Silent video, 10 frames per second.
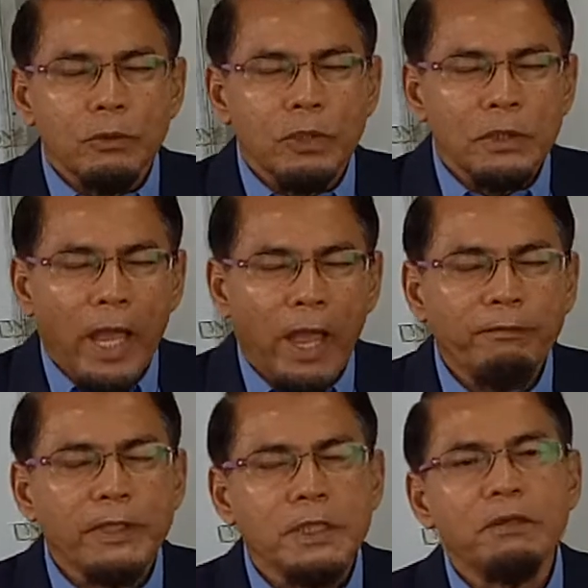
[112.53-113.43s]
to
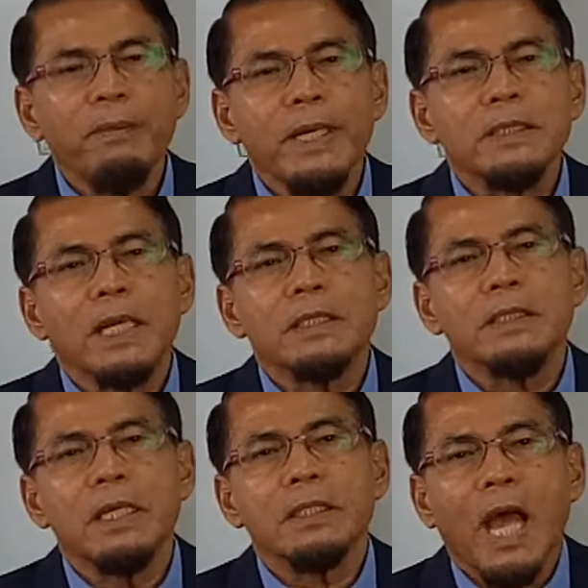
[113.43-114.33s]
have achievement and
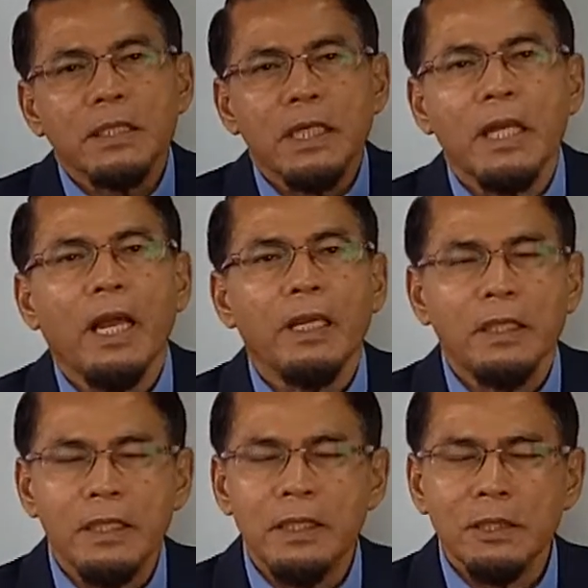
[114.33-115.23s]
success hasanah
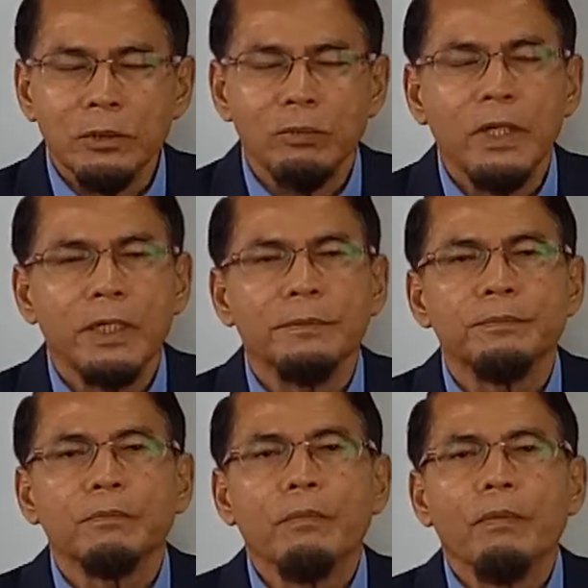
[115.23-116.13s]
in this world
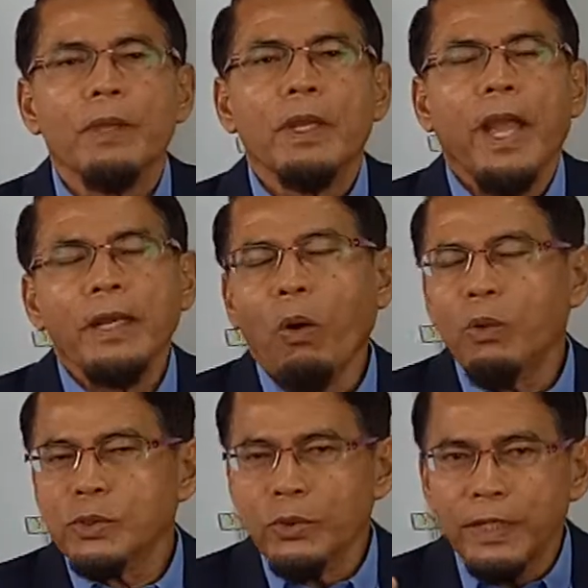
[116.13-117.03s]
and
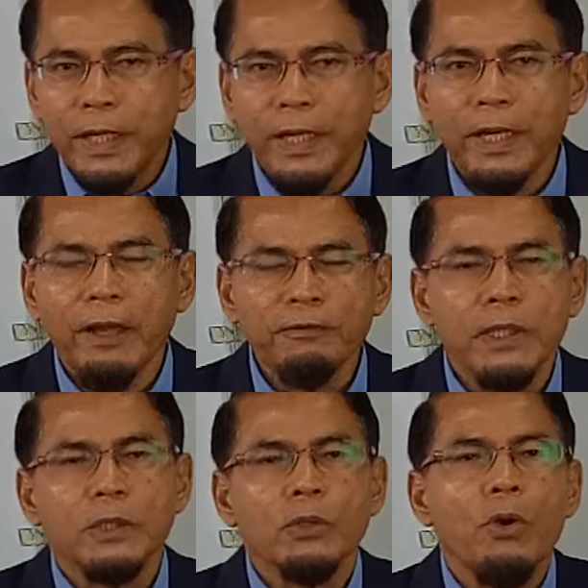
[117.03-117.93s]
also in the
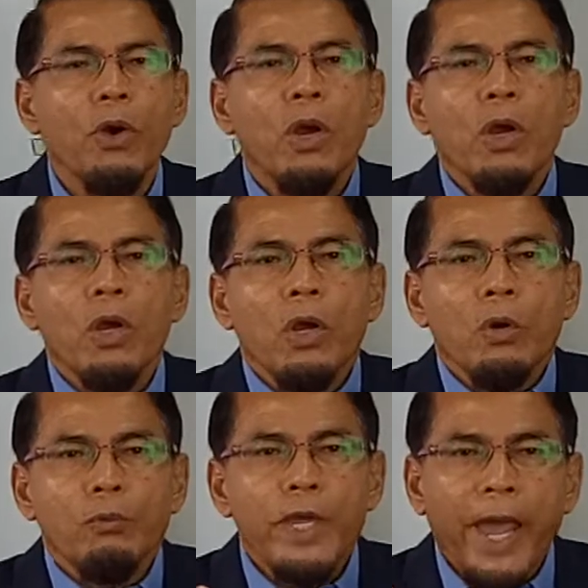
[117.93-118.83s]
hereafter. So
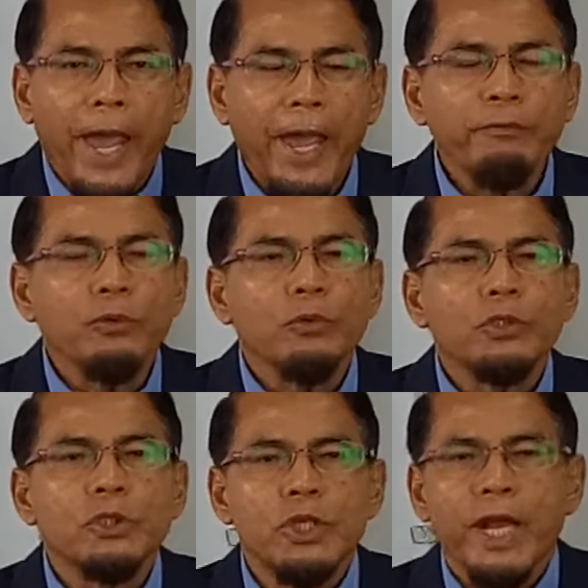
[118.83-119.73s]
we have
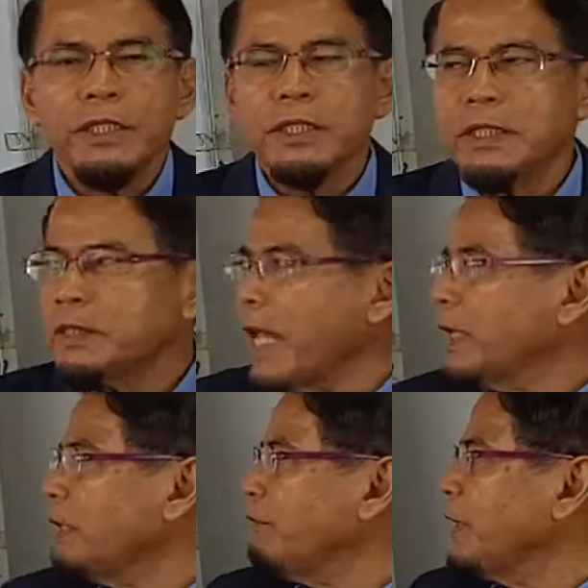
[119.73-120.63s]
to change this
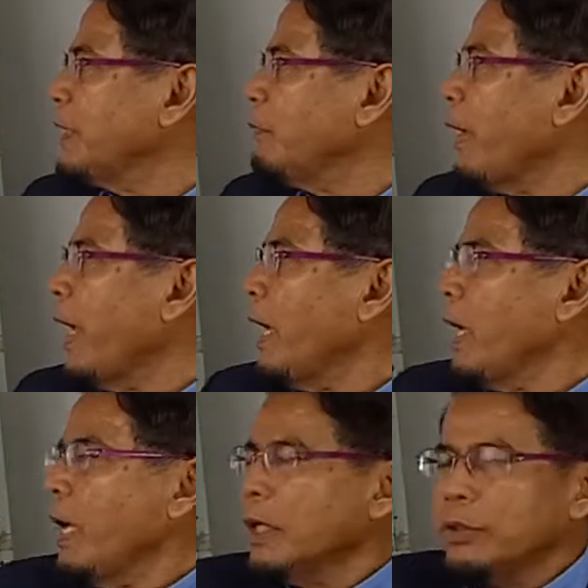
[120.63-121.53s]
negativity where
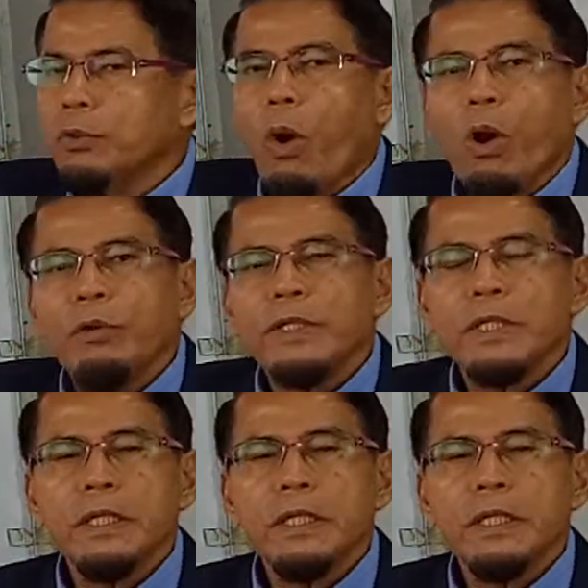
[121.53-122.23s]
you always